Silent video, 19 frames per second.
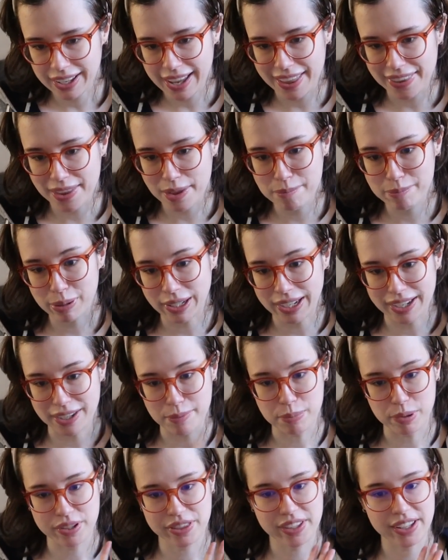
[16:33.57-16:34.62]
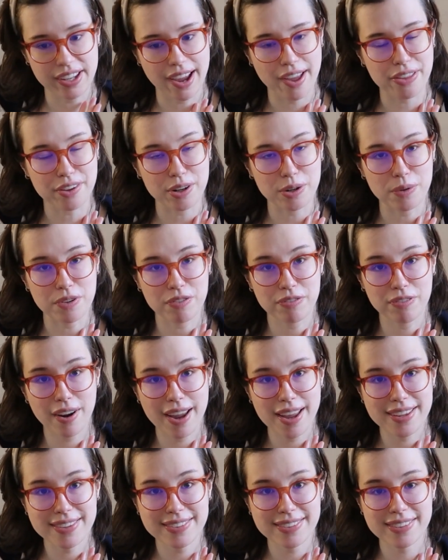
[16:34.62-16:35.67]
And then plan a birthday gathering with
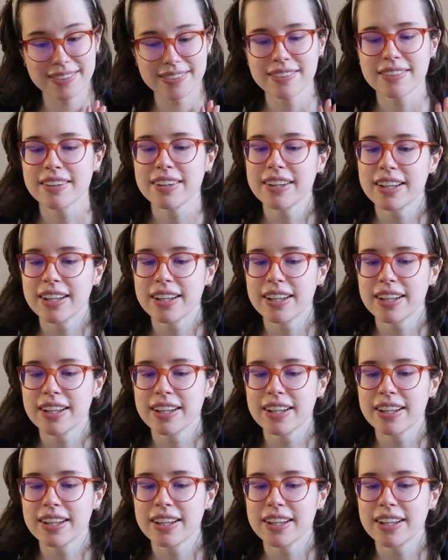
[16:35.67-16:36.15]
friends,